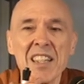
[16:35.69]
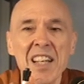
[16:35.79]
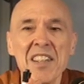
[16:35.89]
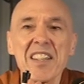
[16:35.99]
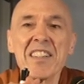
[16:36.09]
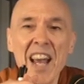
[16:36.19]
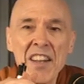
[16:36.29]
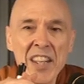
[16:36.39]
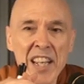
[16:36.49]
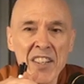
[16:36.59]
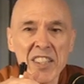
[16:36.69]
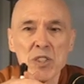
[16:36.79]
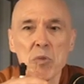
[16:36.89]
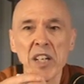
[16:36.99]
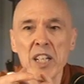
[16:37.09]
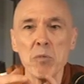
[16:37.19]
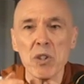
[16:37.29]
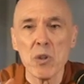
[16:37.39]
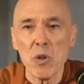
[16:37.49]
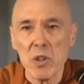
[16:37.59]
And attending in this way
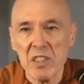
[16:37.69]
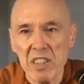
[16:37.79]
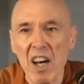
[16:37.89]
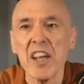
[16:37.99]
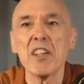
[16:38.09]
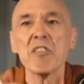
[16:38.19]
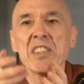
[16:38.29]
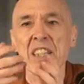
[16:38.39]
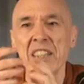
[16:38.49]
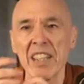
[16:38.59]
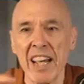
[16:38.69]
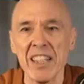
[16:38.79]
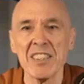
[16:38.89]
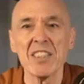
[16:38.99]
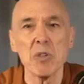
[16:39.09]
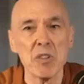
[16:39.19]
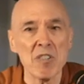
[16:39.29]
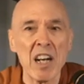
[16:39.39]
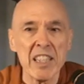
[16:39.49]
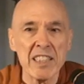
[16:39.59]
will cause unarisen taints to
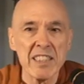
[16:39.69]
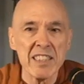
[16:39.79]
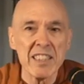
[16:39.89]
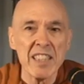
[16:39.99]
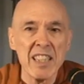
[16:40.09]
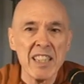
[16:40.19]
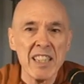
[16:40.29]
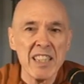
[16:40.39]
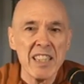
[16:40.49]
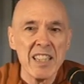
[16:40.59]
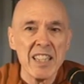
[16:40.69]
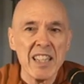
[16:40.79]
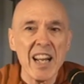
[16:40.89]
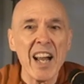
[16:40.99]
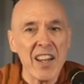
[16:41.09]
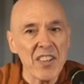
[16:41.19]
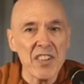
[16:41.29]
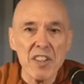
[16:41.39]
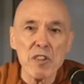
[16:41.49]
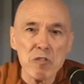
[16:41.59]
arise
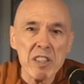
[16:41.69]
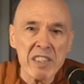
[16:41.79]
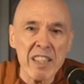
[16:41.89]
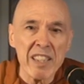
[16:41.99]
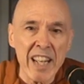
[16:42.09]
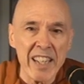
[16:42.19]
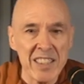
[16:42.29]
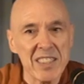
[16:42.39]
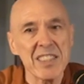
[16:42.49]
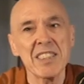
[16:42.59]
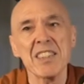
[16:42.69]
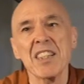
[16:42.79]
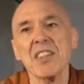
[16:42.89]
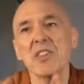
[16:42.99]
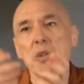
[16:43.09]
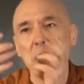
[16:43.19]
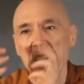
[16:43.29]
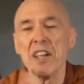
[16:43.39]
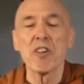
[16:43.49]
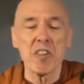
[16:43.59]
and arisen taints to
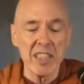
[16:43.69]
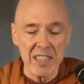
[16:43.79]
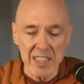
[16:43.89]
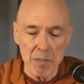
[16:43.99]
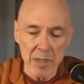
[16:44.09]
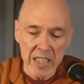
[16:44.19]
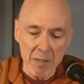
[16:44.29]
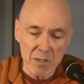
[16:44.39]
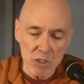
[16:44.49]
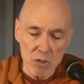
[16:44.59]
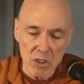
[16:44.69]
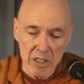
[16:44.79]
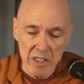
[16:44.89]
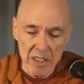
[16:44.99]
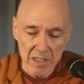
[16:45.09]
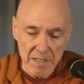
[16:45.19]
increase and become stronger.